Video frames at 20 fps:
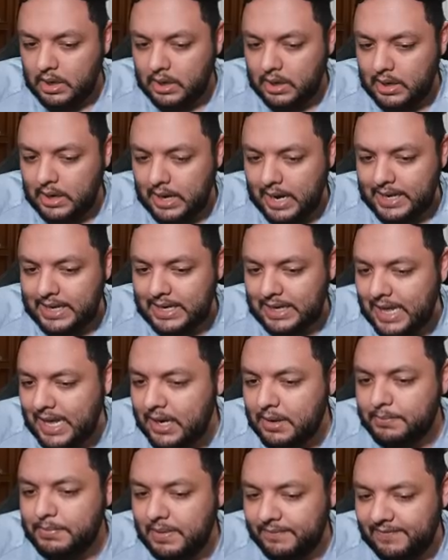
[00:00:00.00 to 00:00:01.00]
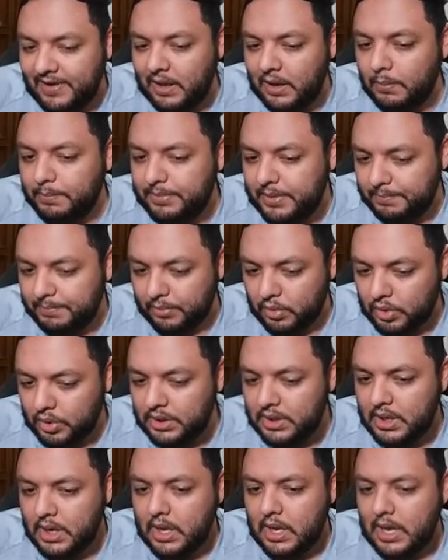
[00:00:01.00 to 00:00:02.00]
like let him develop the board
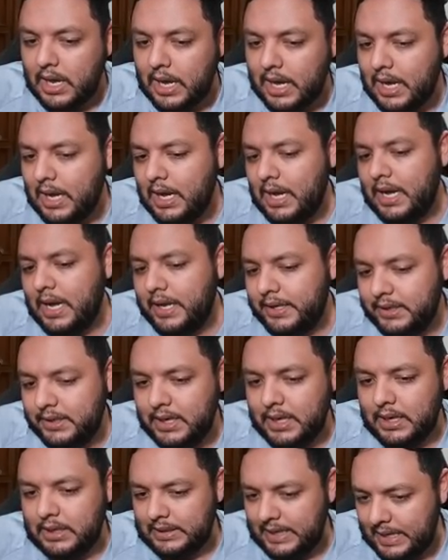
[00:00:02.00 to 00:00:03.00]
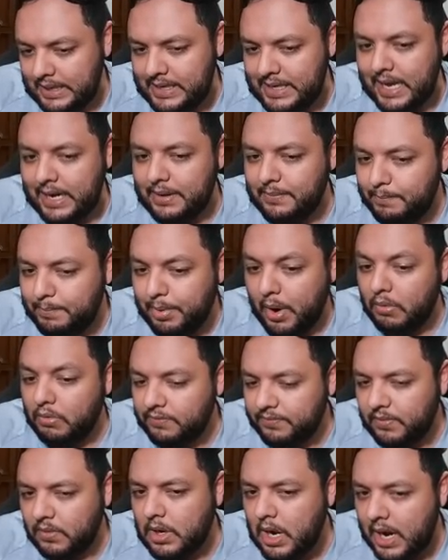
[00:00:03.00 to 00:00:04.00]
and and like getting
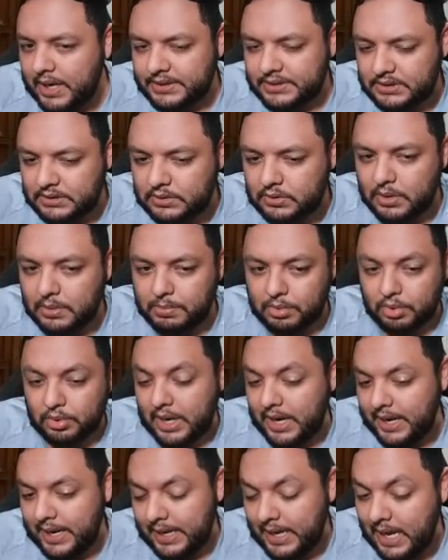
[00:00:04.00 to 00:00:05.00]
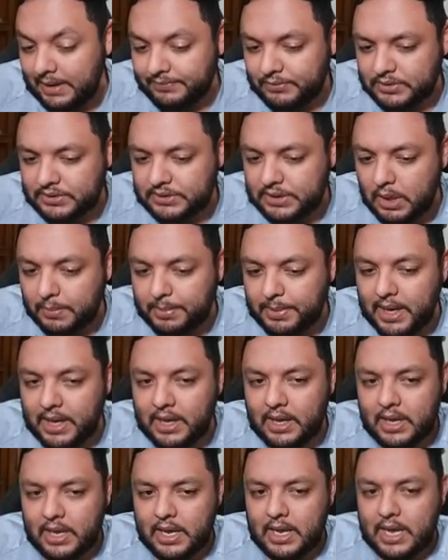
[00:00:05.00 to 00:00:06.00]
powerful cards into the board, and I have to stop that.
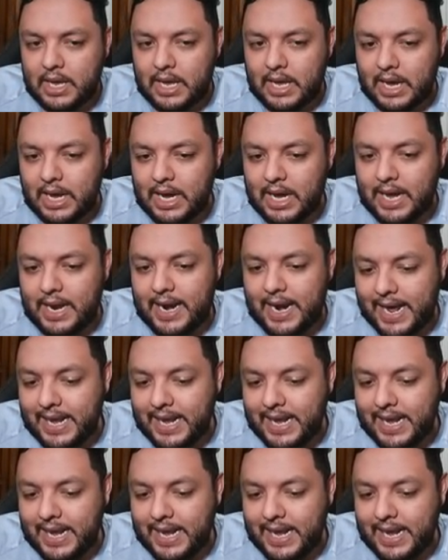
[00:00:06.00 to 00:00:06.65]
And I